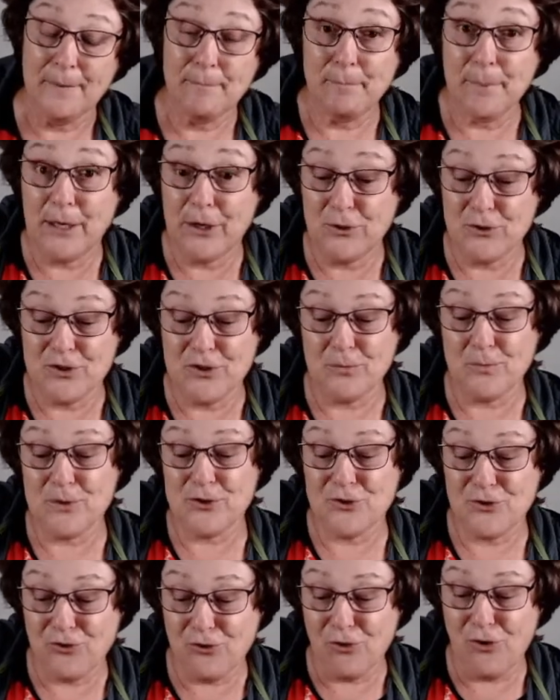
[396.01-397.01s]
because it
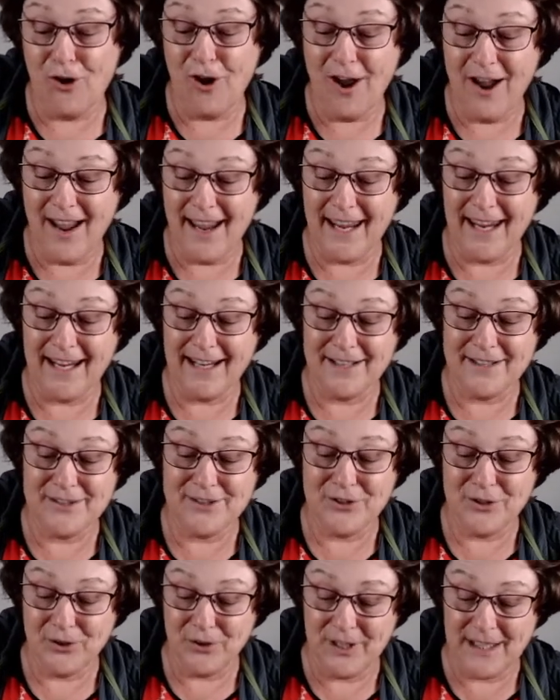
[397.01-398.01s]
was trying
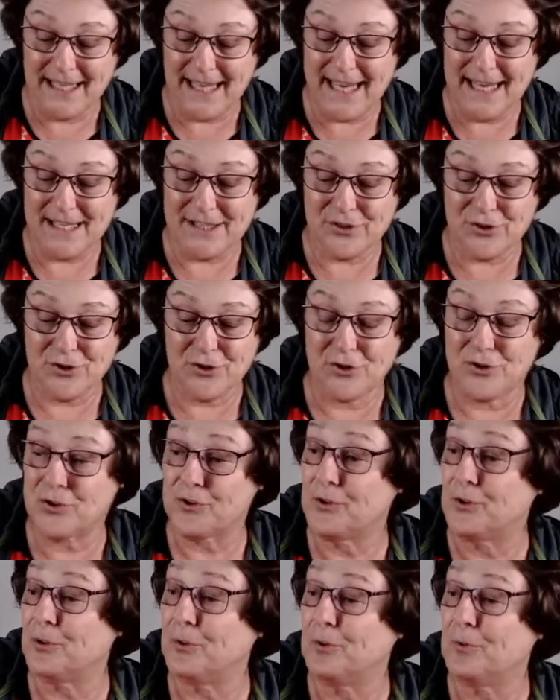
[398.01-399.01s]
to get
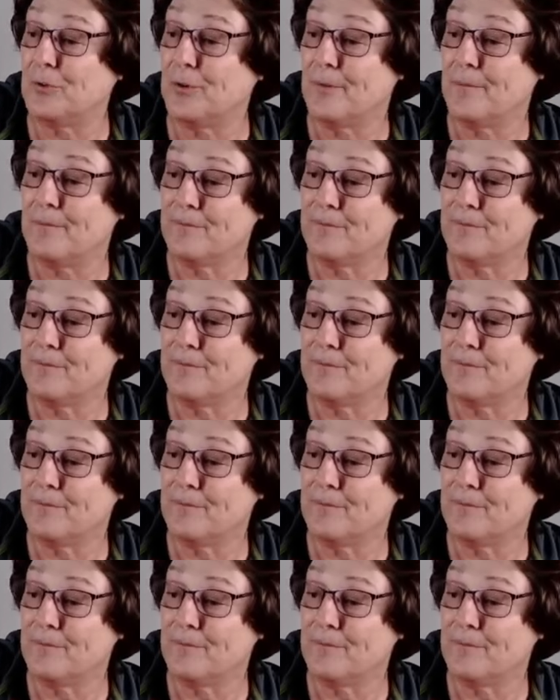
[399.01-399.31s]
to